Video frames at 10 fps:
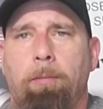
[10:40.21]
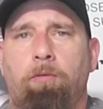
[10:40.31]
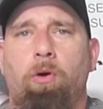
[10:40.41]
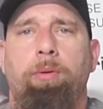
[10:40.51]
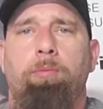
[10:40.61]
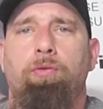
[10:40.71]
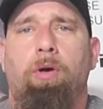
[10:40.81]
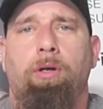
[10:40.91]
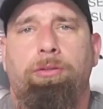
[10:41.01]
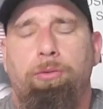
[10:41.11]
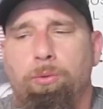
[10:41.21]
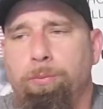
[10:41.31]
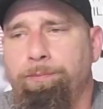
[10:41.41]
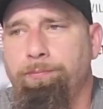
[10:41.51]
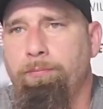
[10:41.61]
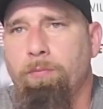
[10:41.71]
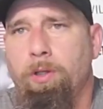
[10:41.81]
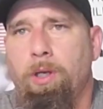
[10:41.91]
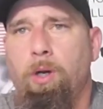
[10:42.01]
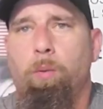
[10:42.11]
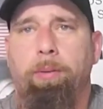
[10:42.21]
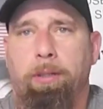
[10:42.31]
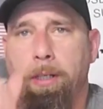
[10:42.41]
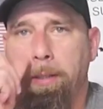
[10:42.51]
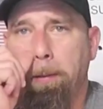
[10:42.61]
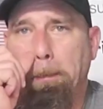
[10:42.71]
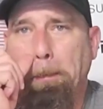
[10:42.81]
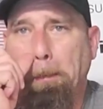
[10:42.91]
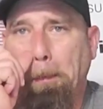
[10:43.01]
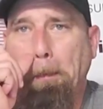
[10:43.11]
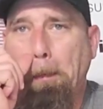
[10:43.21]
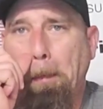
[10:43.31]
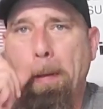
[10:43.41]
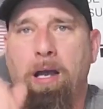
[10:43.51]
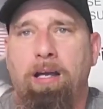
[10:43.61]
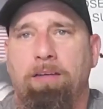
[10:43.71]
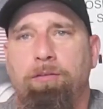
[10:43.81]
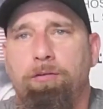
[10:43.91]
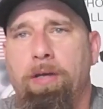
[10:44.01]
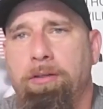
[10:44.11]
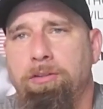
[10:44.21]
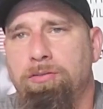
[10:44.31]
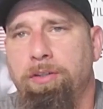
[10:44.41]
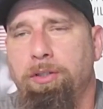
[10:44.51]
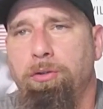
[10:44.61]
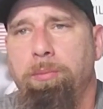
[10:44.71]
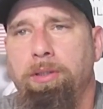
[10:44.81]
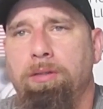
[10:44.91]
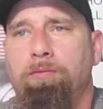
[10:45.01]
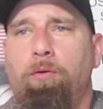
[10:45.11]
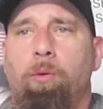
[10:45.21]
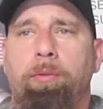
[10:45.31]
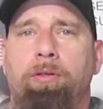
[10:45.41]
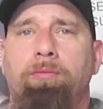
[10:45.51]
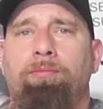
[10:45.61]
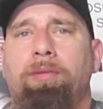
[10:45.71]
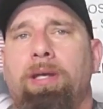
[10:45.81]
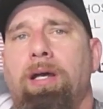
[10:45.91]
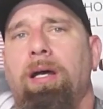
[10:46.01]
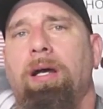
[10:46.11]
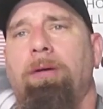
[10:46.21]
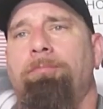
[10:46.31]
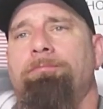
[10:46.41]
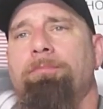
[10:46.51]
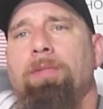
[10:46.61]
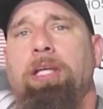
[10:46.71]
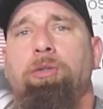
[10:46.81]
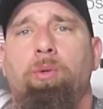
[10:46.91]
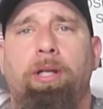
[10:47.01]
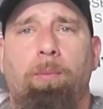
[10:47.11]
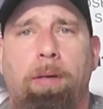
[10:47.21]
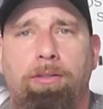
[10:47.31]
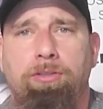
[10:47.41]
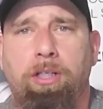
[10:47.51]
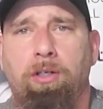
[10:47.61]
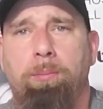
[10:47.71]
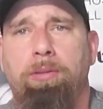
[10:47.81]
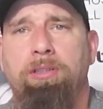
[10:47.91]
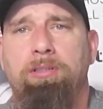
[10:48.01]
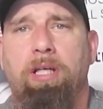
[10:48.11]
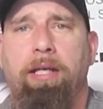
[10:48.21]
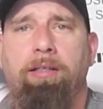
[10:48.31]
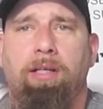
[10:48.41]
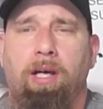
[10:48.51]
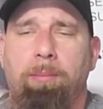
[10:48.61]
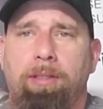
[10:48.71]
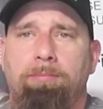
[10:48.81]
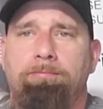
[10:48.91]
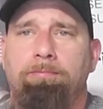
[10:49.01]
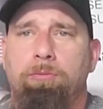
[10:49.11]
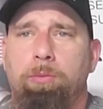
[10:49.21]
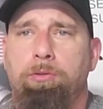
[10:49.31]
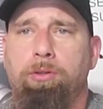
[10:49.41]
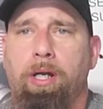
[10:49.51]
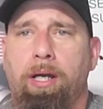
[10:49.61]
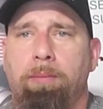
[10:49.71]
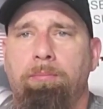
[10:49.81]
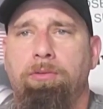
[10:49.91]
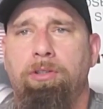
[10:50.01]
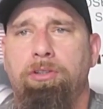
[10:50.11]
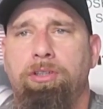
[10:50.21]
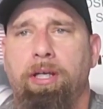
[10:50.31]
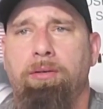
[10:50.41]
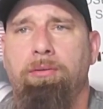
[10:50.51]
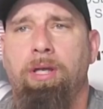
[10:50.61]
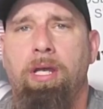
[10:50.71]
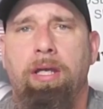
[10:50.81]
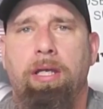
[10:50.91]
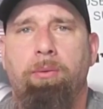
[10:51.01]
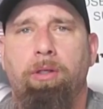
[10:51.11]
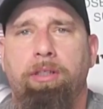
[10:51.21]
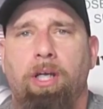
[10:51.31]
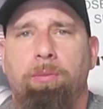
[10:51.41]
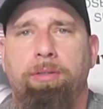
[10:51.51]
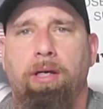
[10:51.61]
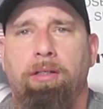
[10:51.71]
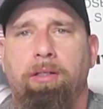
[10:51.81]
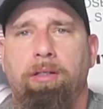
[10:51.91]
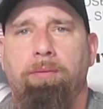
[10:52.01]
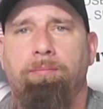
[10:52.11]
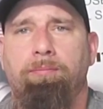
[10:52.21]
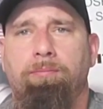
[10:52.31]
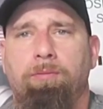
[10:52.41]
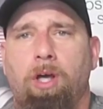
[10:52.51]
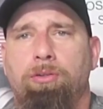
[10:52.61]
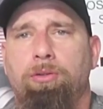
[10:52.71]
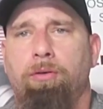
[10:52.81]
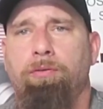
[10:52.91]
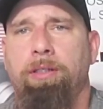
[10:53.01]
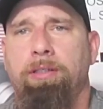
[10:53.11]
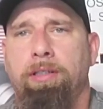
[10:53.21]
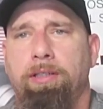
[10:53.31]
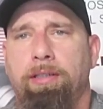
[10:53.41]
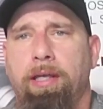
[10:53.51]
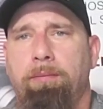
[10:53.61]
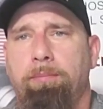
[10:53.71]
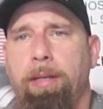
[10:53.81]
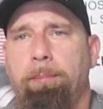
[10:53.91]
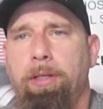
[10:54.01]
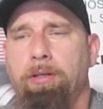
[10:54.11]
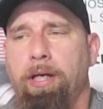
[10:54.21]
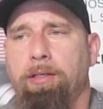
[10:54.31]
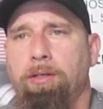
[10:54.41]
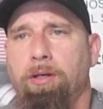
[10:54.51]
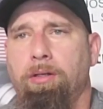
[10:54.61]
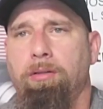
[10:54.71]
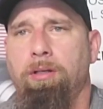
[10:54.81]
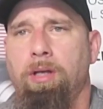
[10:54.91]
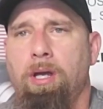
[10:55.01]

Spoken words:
Before we move on to open carry, if you found this video to be informative and you want to help out the channel, please like, comment, subscribe to the channel. It really helps out here. Also, don't forget to hit that bell icon.